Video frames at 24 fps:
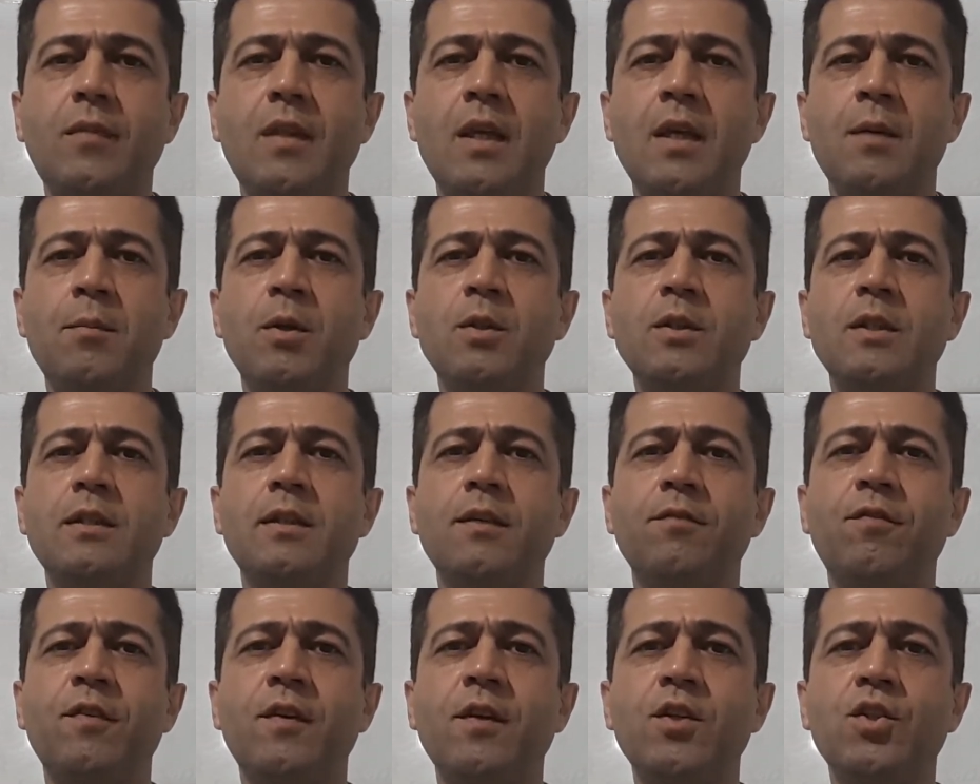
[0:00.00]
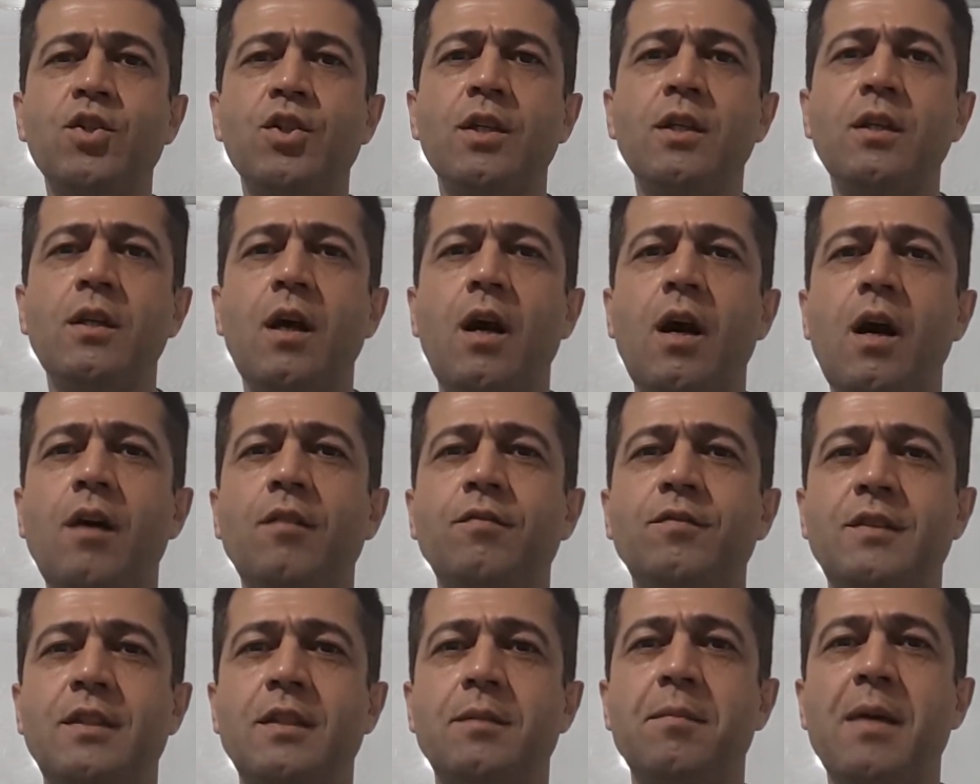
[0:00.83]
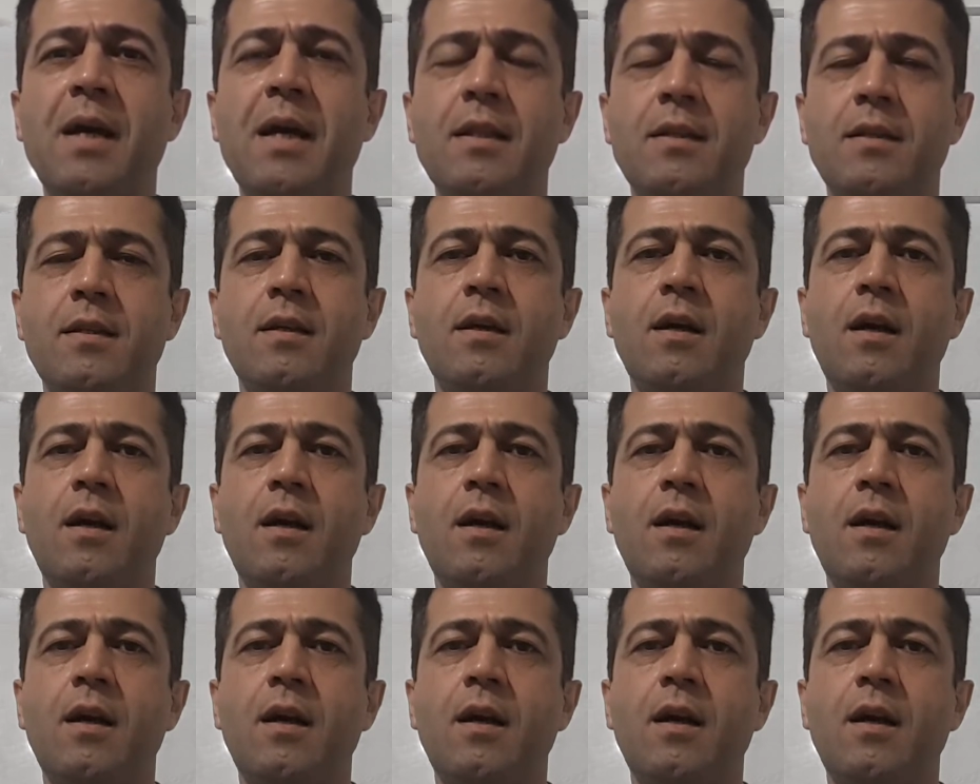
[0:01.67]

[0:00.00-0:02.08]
about the definition of demand.